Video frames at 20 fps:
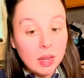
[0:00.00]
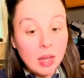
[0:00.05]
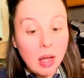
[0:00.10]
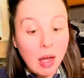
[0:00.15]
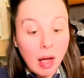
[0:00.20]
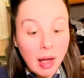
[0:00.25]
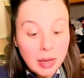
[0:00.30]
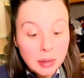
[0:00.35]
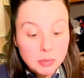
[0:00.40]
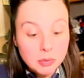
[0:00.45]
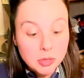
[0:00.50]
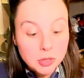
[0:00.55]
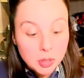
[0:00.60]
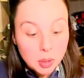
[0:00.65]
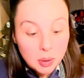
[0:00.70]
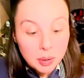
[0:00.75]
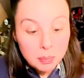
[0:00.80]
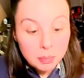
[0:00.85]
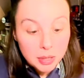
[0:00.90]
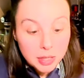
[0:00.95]
I am
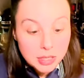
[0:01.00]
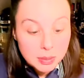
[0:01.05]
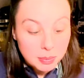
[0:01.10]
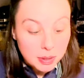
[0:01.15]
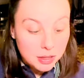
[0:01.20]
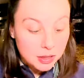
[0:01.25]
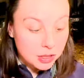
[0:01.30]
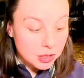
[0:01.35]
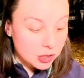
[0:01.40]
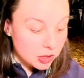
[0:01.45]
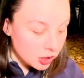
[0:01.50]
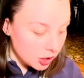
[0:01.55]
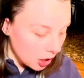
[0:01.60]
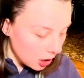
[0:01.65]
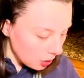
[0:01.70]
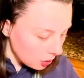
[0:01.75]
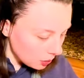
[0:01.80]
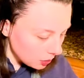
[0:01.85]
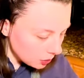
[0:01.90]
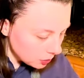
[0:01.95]
so impressed by this
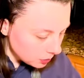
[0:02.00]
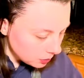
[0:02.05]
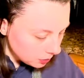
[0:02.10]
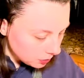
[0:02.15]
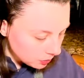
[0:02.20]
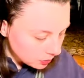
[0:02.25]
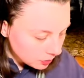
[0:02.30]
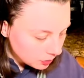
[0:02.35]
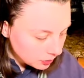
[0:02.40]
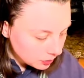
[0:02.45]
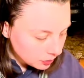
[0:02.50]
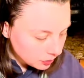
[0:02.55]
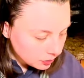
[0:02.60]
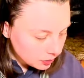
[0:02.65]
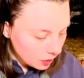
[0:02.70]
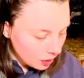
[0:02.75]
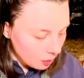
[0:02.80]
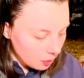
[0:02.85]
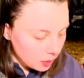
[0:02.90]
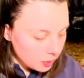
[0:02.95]
dough.
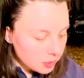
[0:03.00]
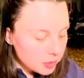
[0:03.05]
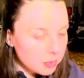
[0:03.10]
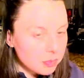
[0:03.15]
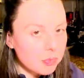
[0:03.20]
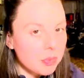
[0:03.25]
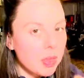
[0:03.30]
Whoops.